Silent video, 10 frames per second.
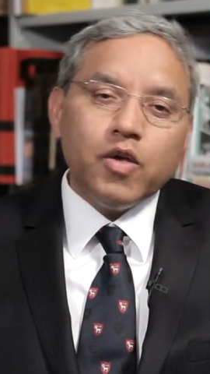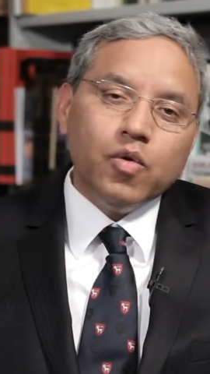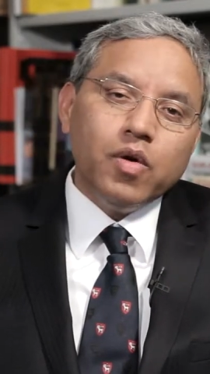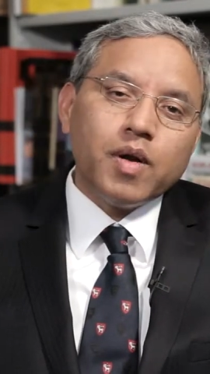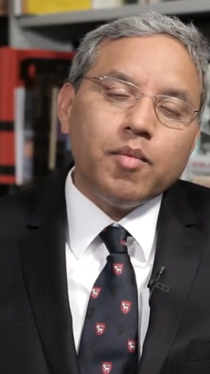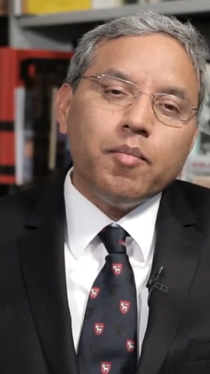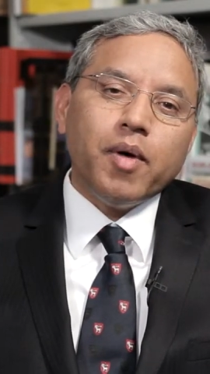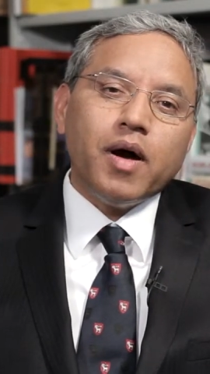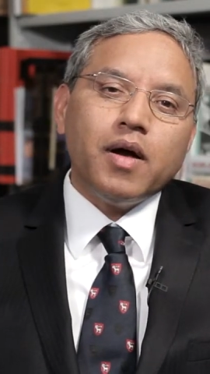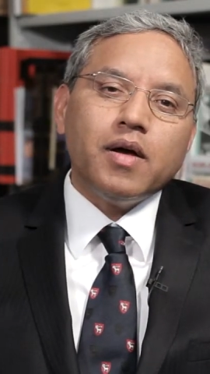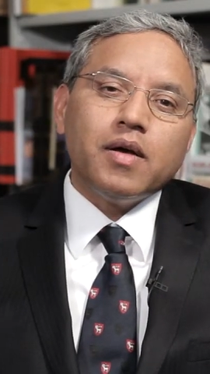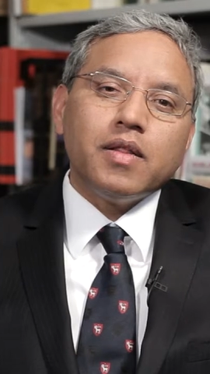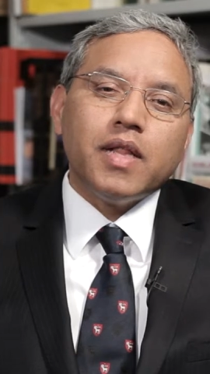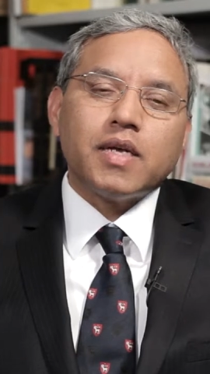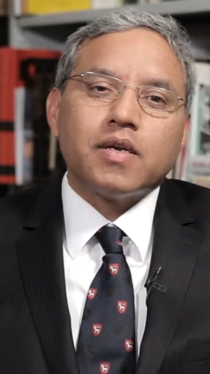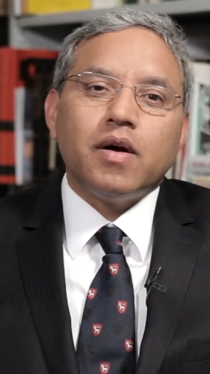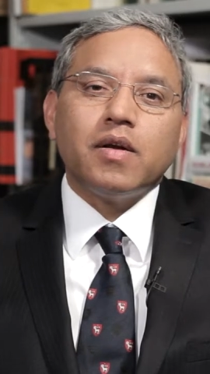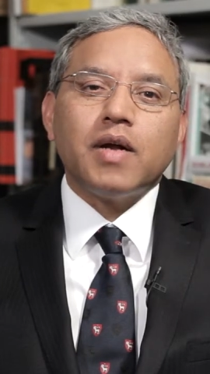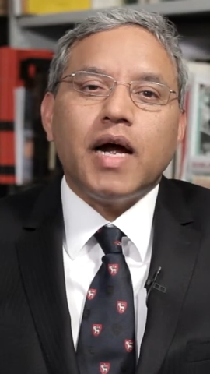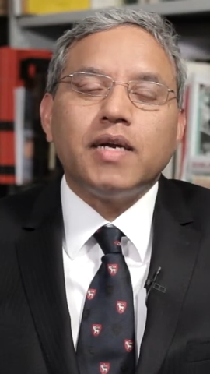You will remember that
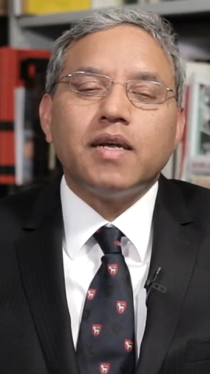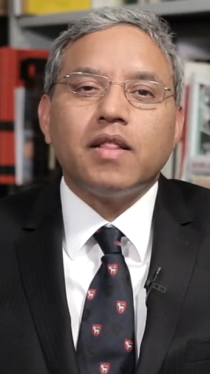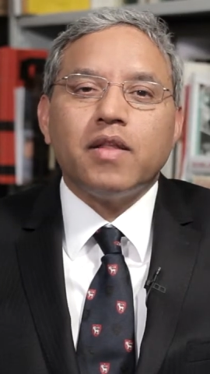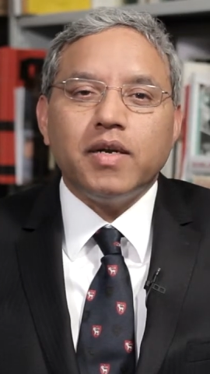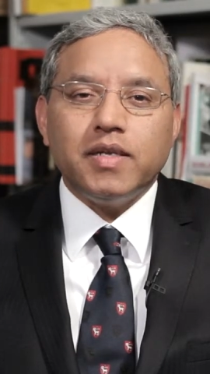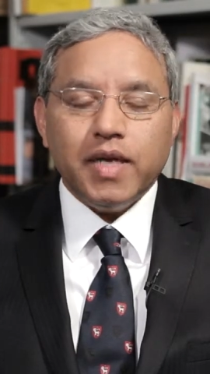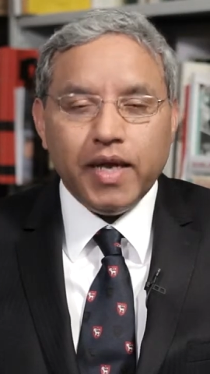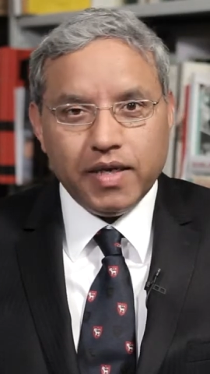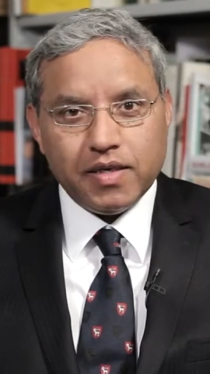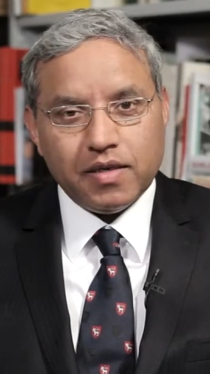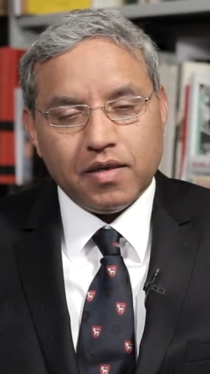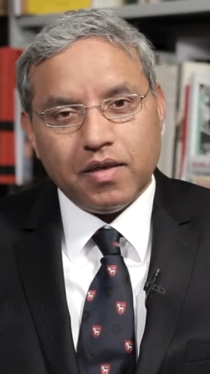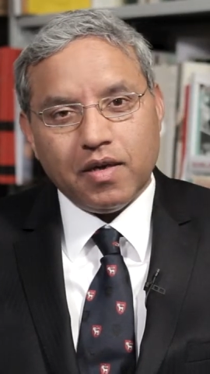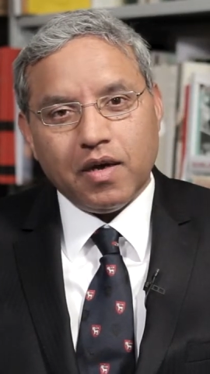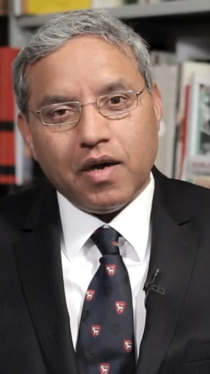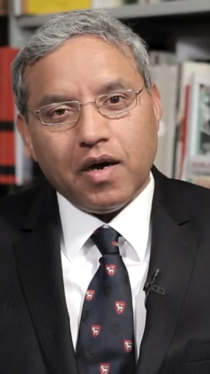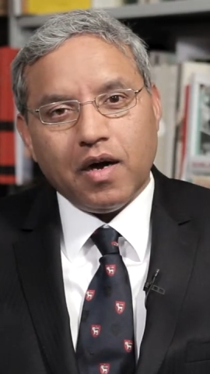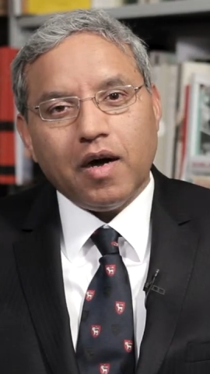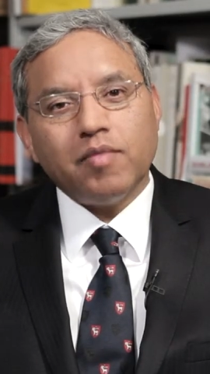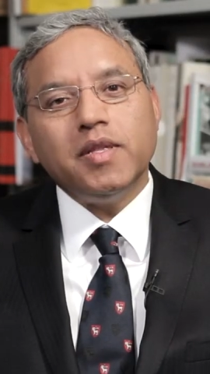under Article 38
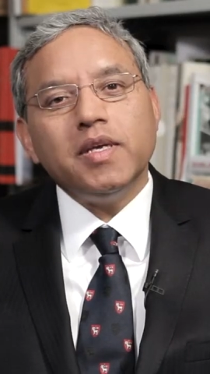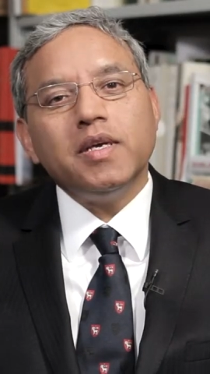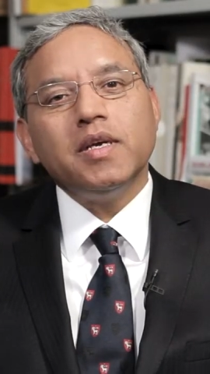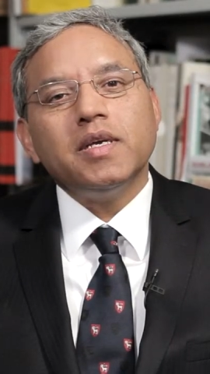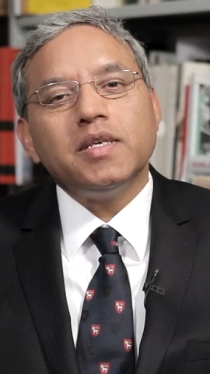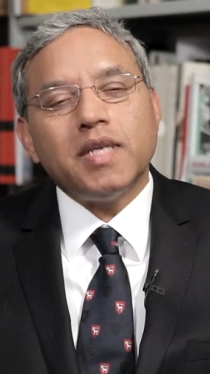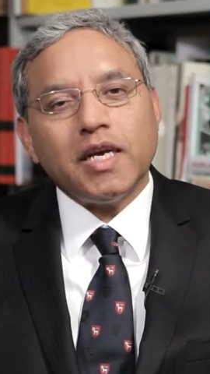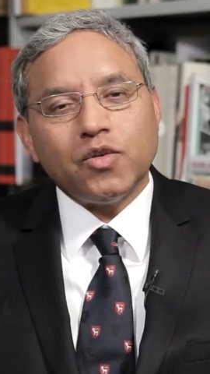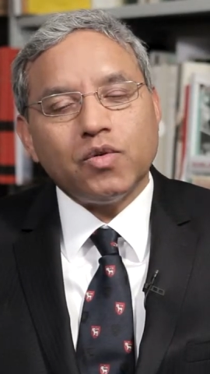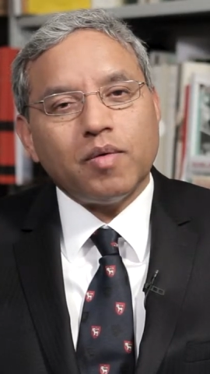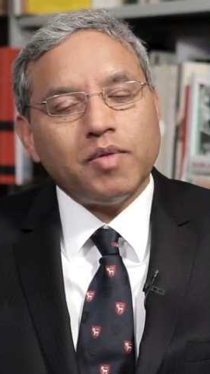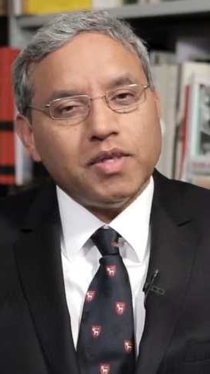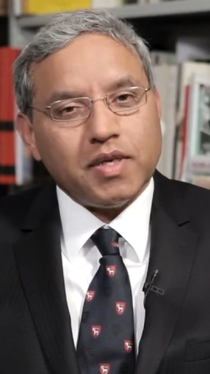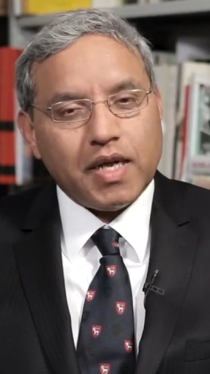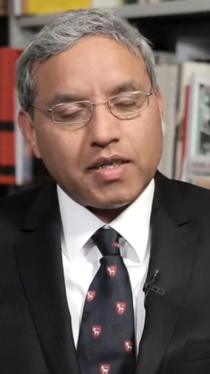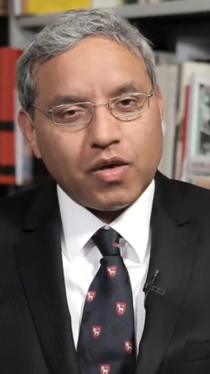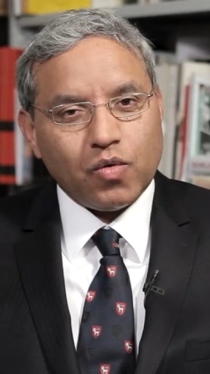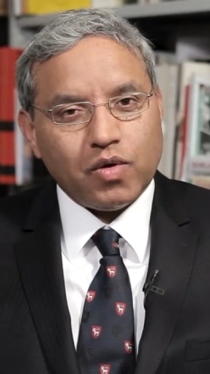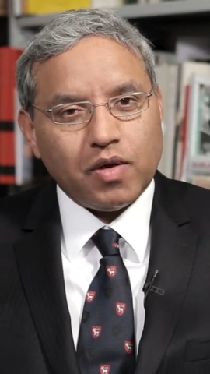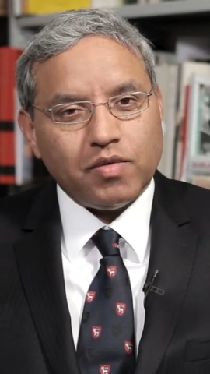of the Statute of the International
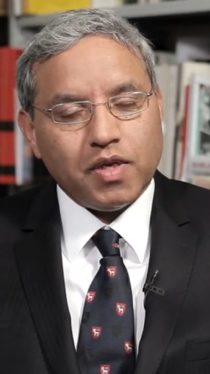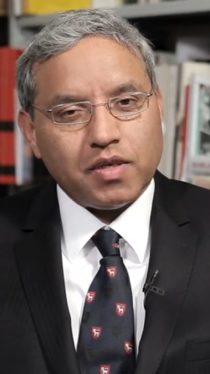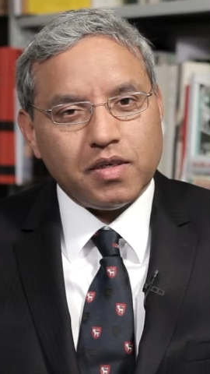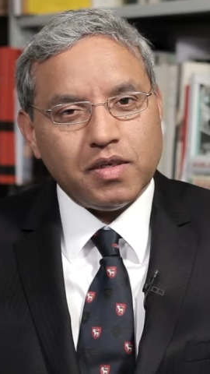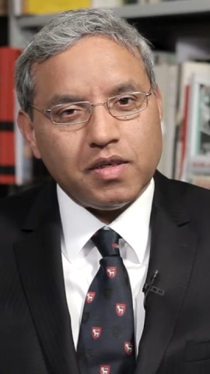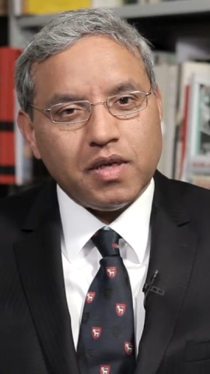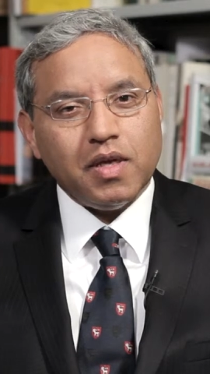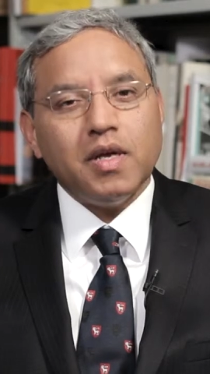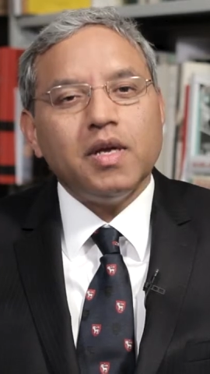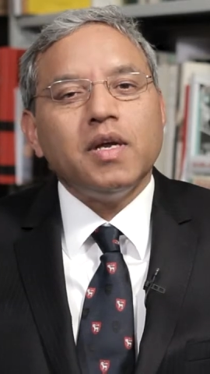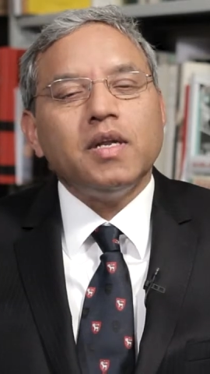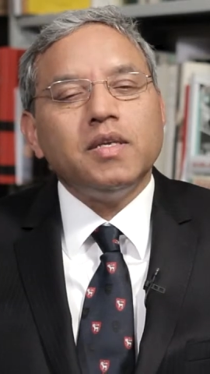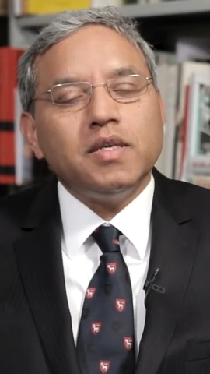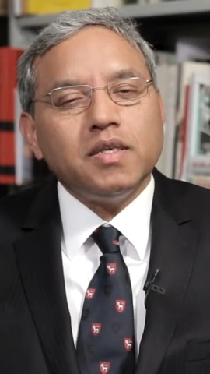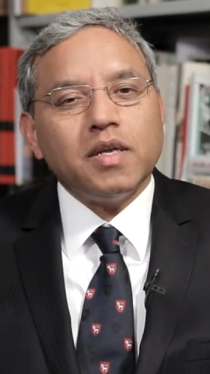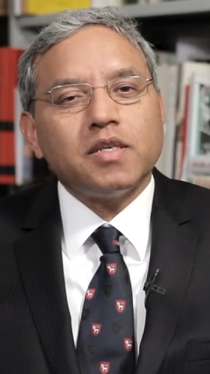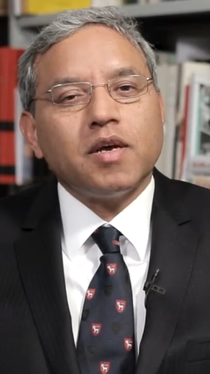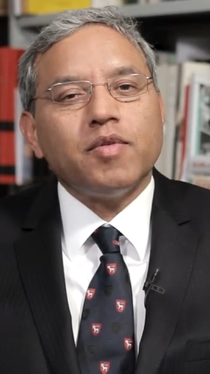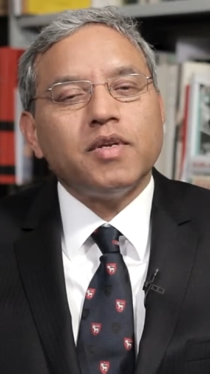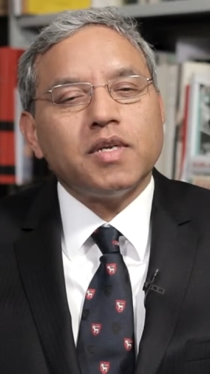Court of Justice,
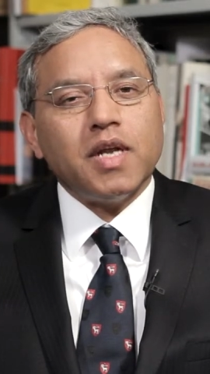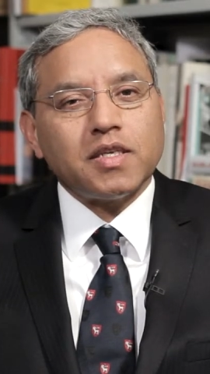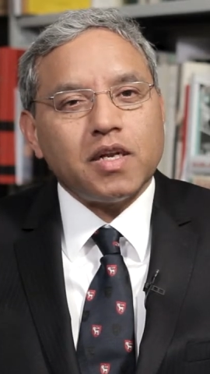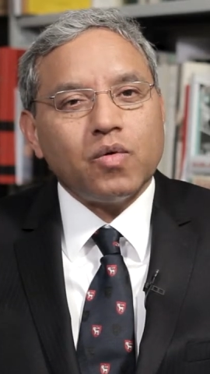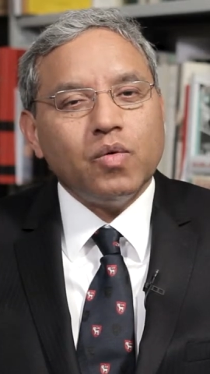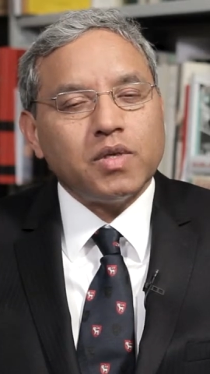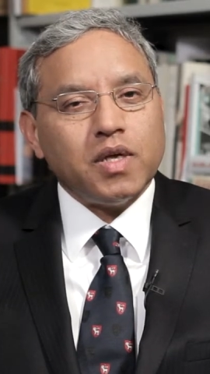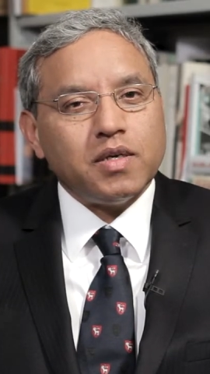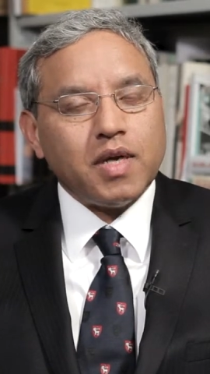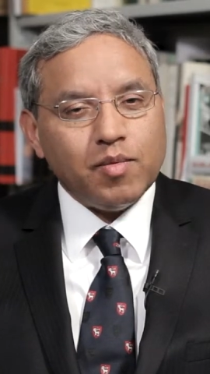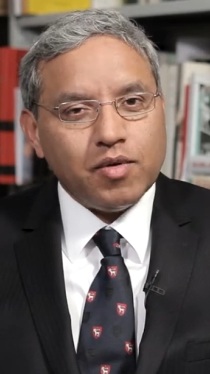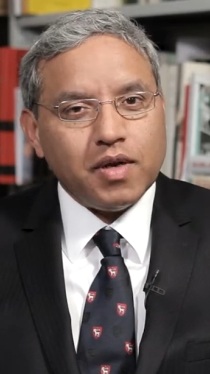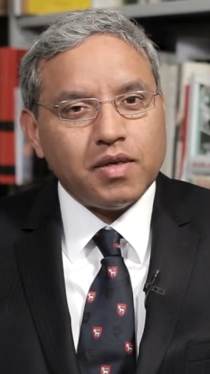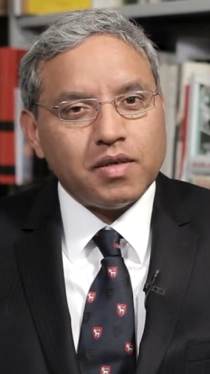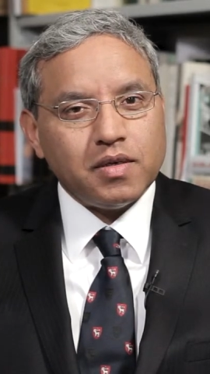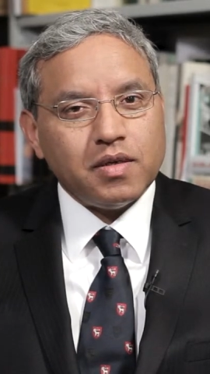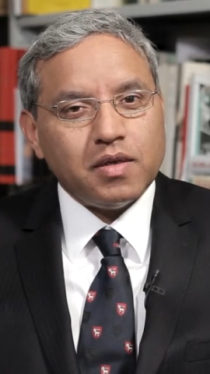decisions of international courts and tribunals